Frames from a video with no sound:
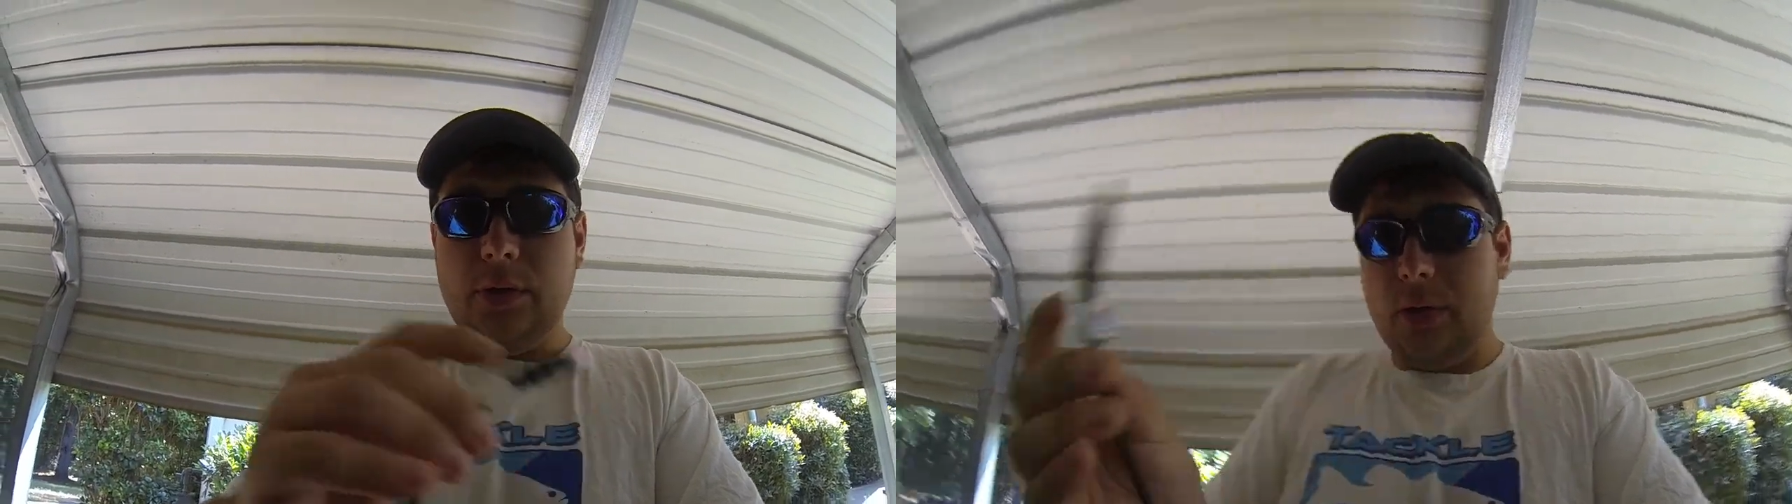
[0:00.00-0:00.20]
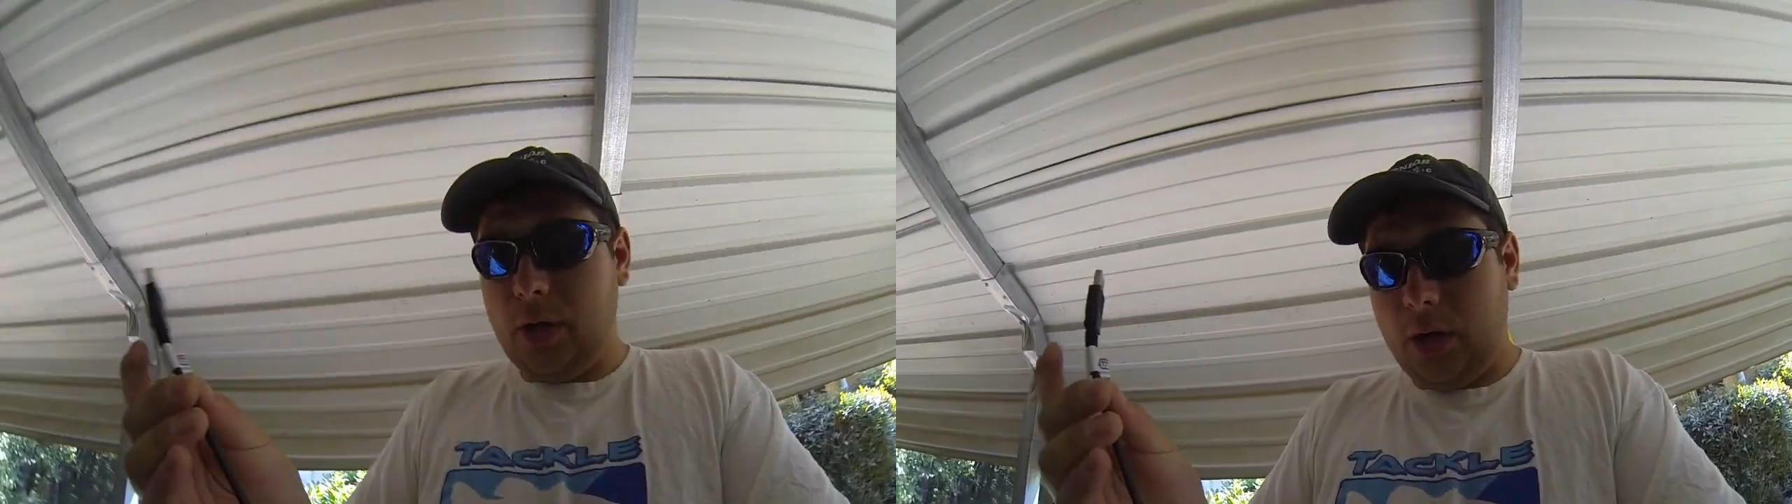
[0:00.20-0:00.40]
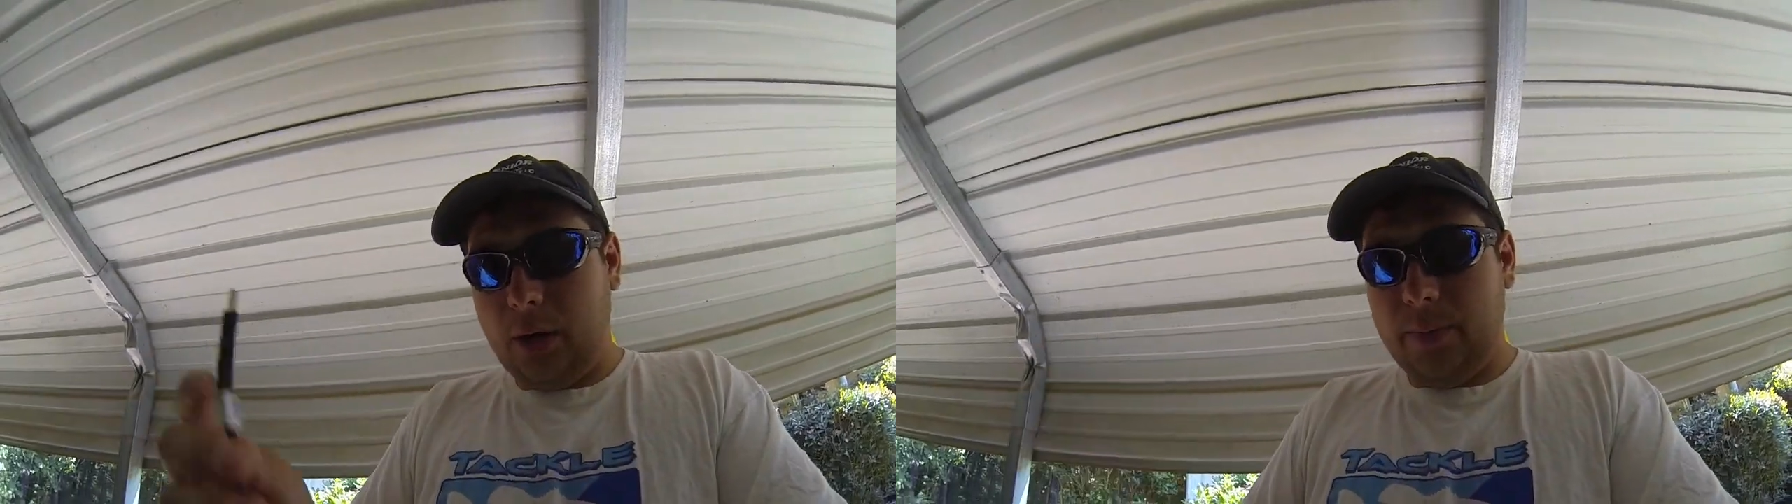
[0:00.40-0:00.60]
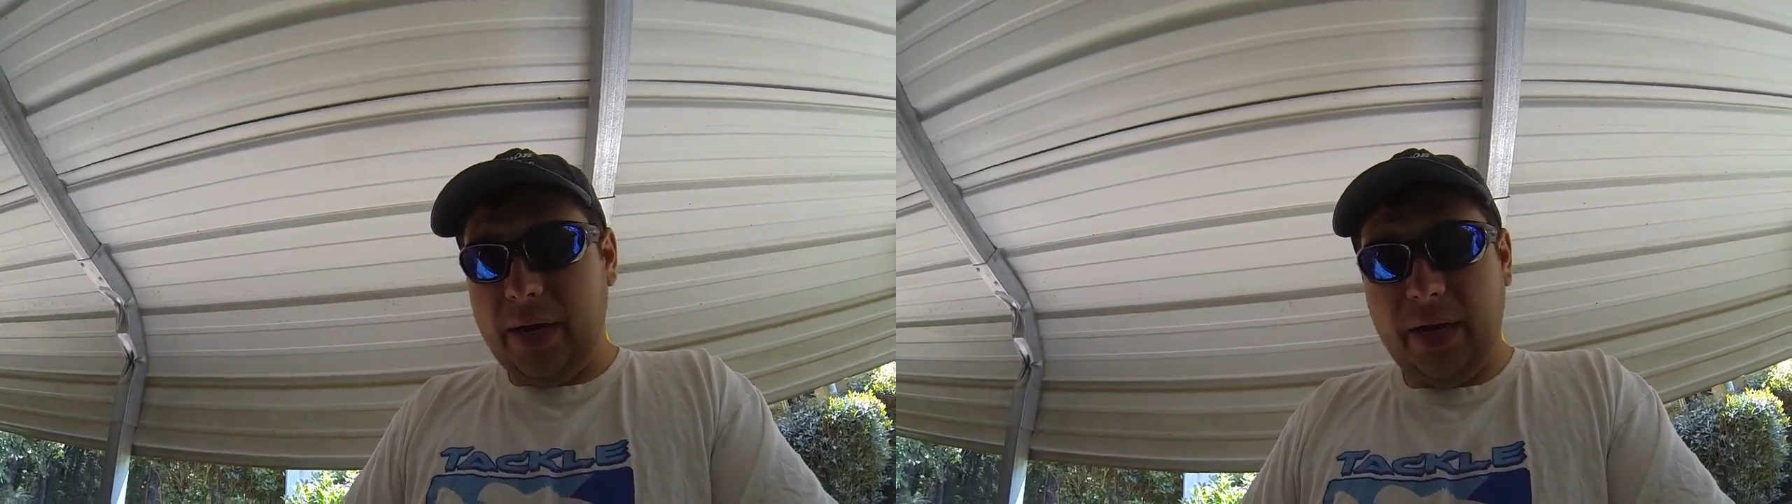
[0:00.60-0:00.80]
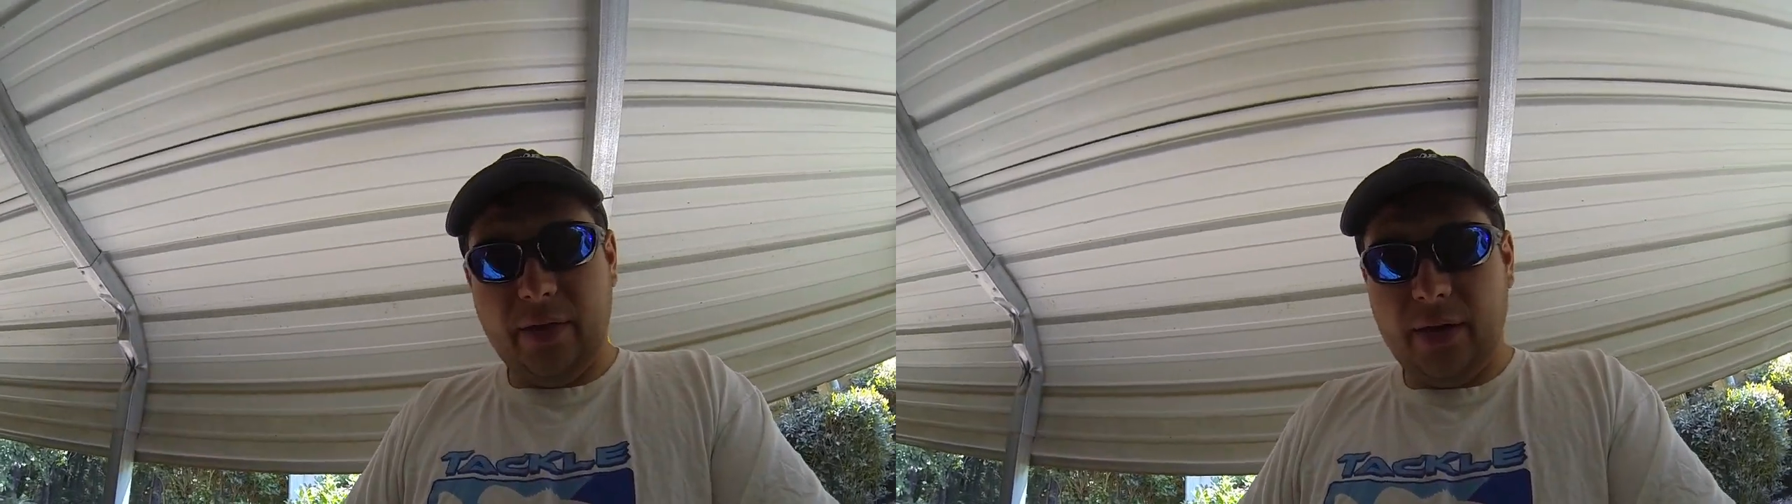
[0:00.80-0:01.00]

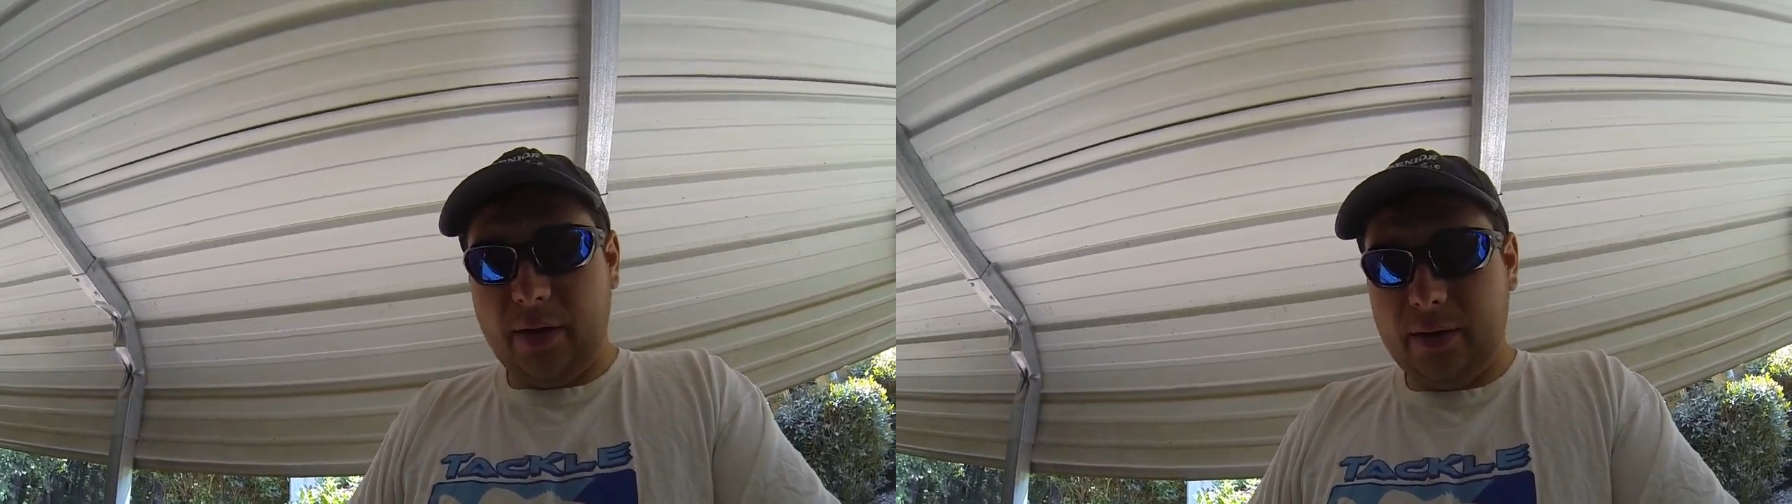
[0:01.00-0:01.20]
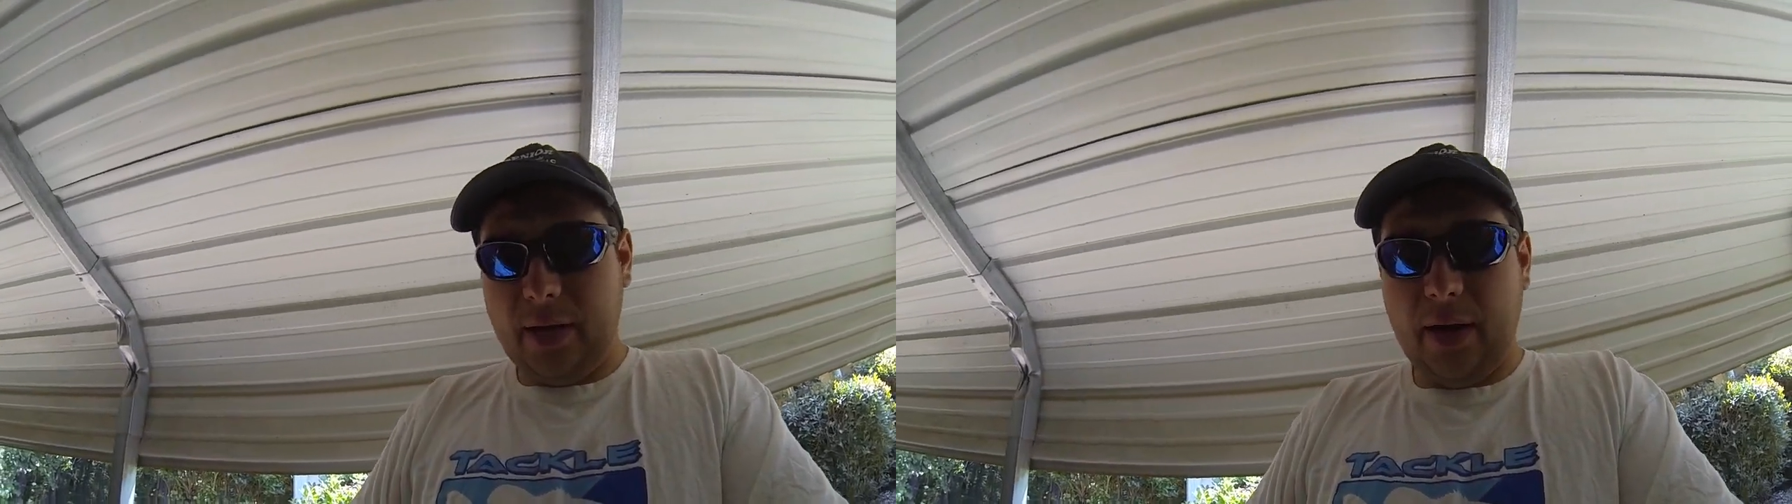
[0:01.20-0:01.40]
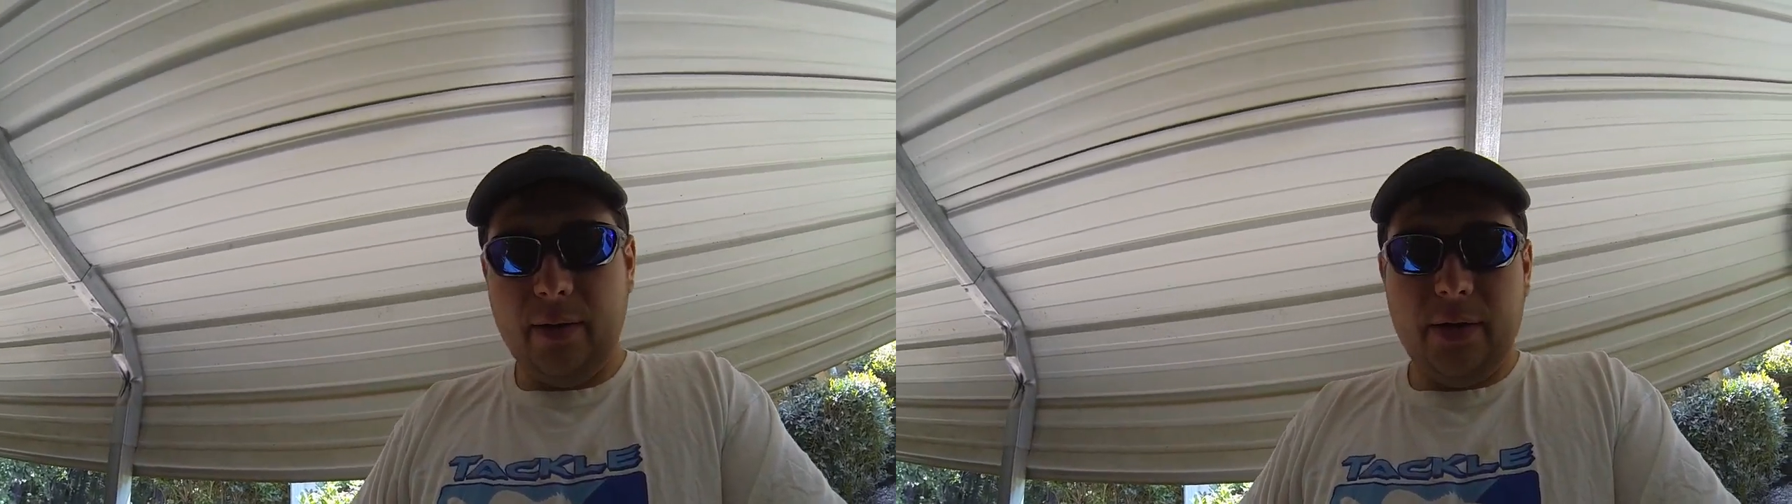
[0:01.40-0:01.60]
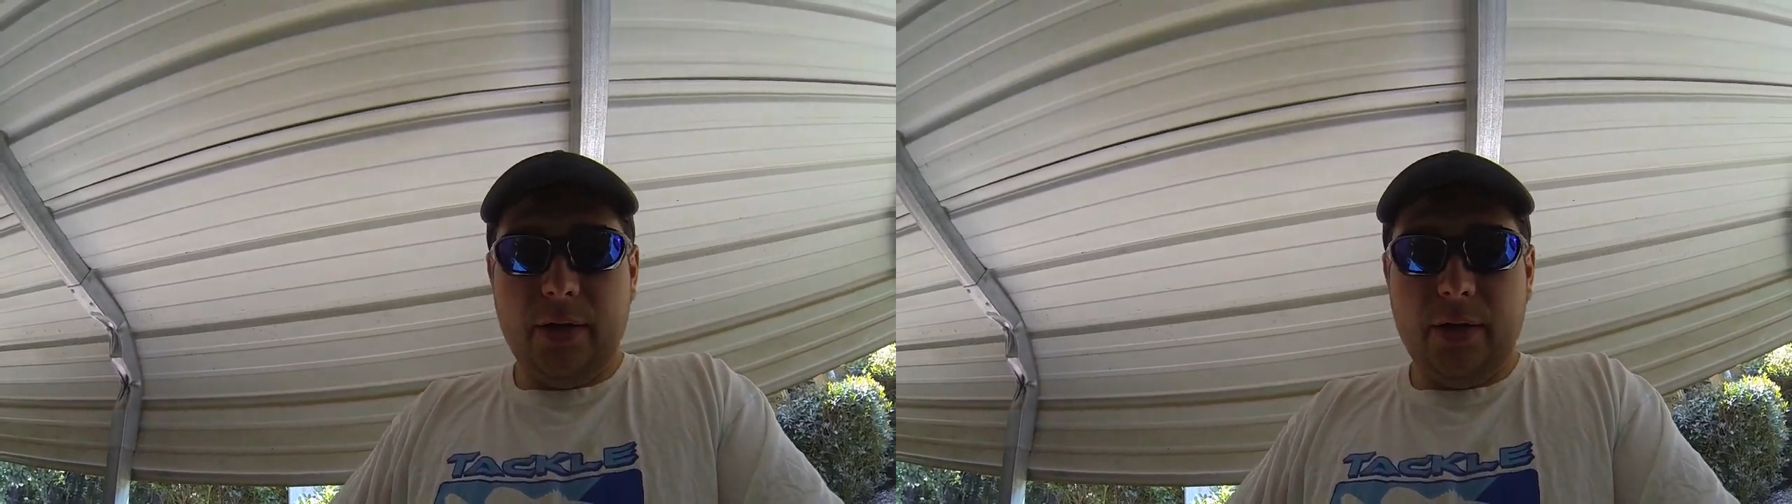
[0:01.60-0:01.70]
anything like that.